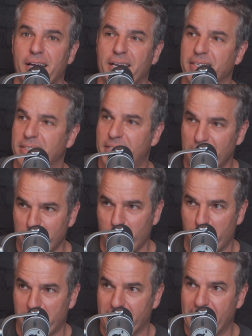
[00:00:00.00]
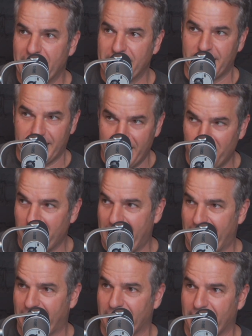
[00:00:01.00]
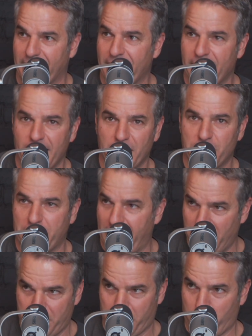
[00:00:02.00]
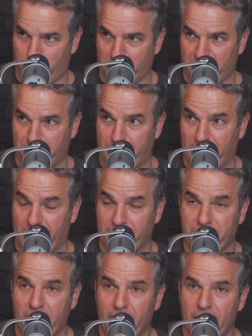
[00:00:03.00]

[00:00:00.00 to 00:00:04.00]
because this woman single handedly changed the course of my life.